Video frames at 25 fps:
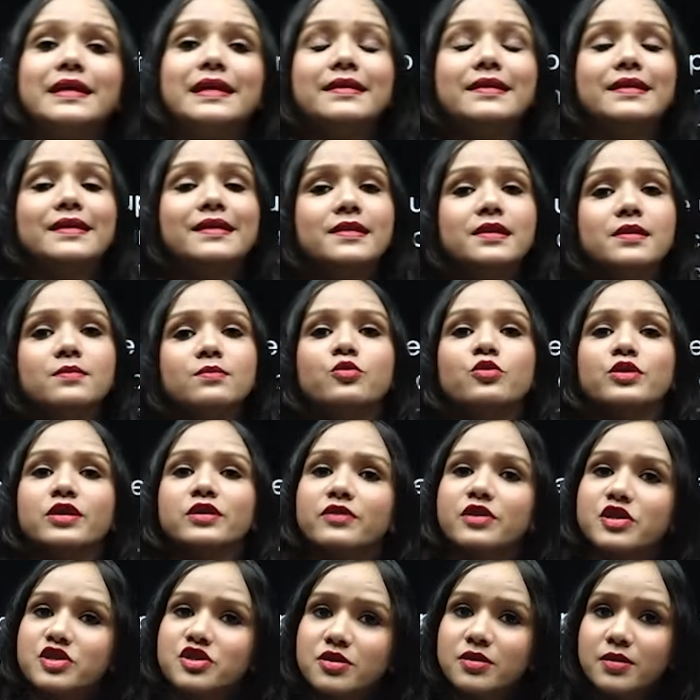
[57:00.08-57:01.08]
little
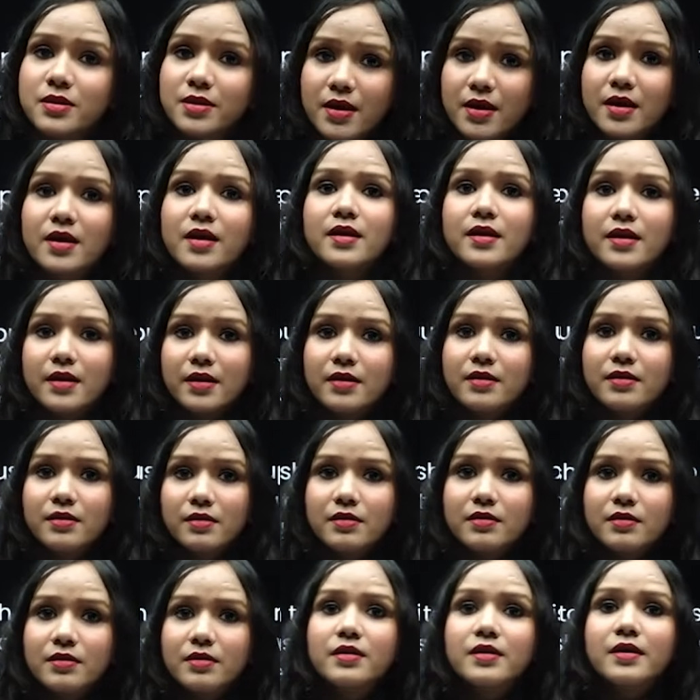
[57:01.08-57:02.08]
motivation
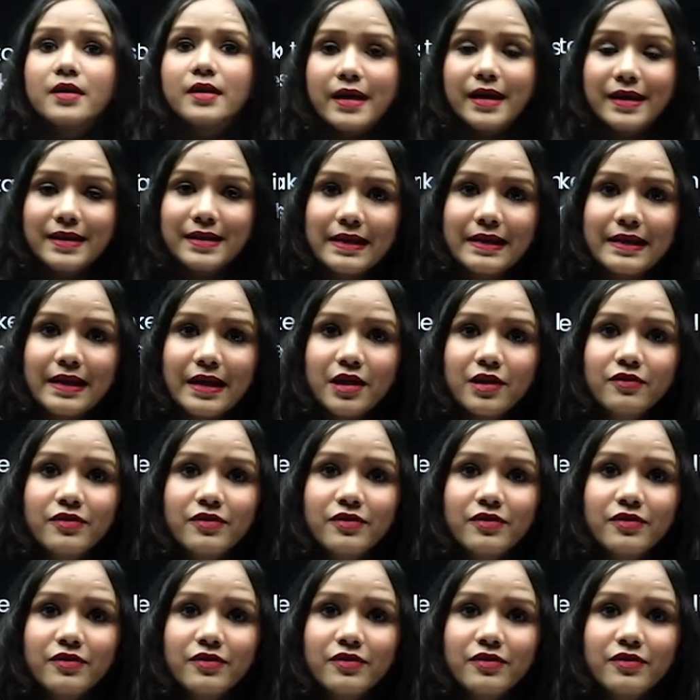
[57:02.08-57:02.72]
in our life,